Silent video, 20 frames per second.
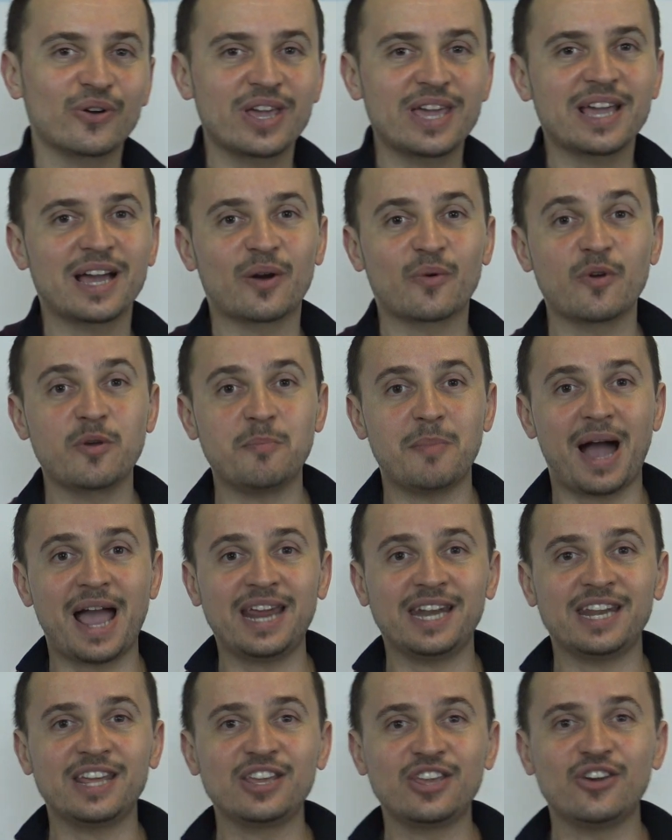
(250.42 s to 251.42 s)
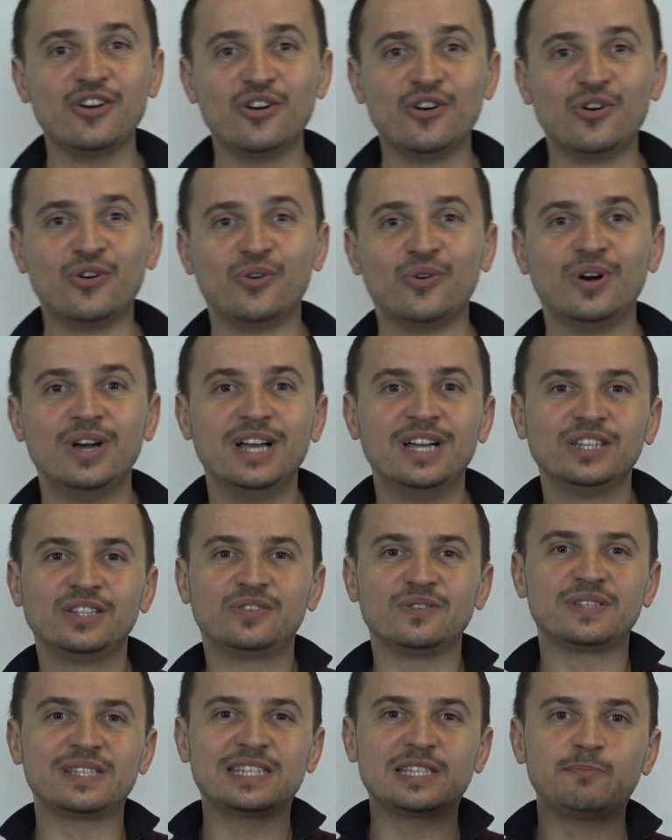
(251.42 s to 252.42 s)
Ginga reminding you
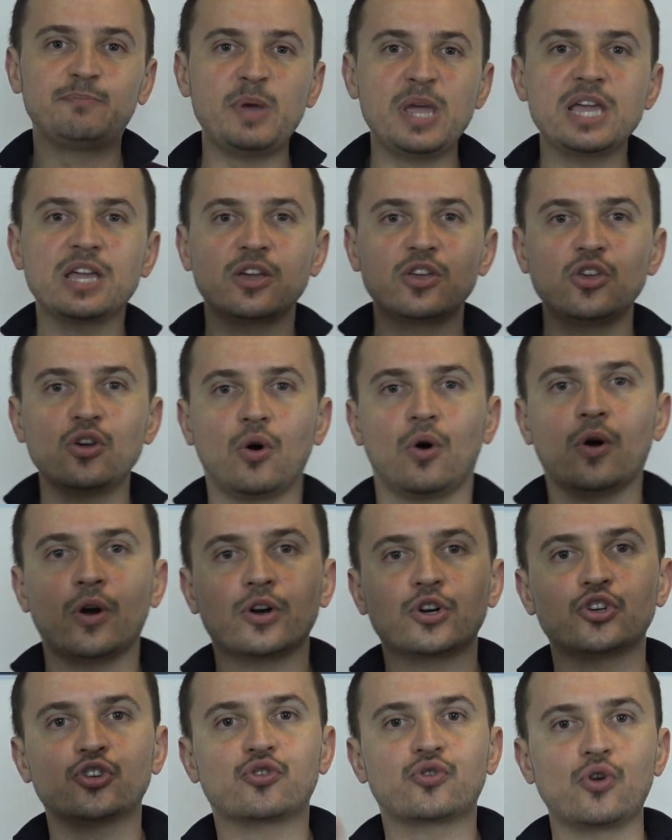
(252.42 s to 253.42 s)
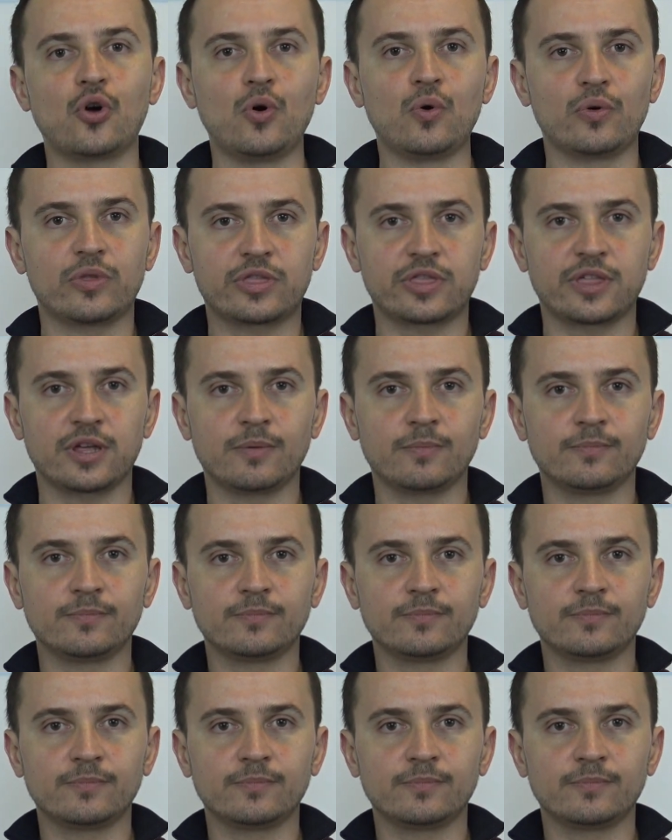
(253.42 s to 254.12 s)
to speak your truth.